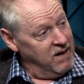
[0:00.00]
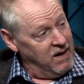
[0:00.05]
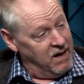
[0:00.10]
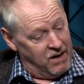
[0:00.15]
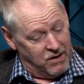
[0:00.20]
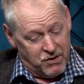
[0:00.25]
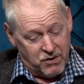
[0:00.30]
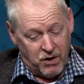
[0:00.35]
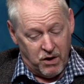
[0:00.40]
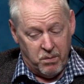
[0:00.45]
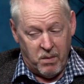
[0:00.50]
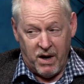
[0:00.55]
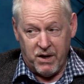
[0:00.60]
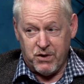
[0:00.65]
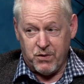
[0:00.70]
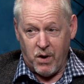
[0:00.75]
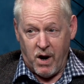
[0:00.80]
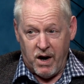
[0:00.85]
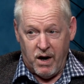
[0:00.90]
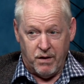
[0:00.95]
And so you might
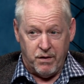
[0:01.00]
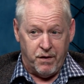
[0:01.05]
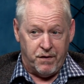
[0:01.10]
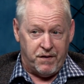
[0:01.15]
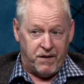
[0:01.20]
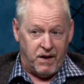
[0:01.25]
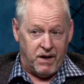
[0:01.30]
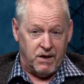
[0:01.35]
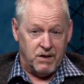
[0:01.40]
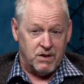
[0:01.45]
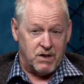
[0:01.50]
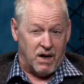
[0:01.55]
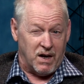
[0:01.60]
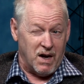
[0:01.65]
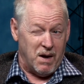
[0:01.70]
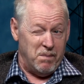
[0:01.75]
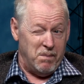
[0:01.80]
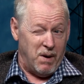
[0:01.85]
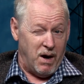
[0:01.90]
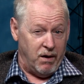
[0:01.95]
try other things. I
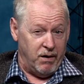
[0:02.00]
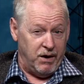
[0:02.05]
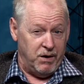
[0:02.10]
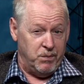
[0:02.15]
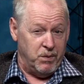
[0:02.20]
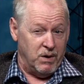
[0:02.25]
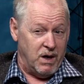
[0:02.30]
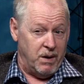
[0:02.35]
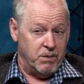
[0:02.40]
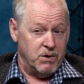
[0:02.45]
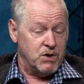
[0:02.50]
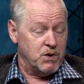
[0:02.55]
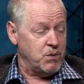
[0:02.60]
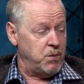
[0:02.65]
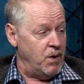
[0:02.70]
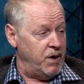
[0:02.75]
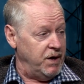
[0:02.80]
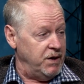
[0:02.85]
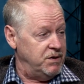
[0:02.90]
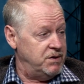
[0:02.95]
got married when I was
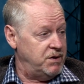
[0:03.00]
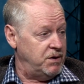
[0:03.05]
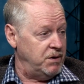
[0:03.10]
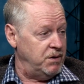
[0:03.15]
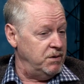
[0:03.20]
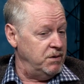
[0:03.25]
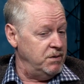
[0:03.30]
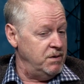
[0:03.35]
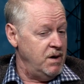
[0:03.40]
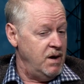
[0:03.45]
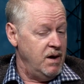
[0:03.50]
22.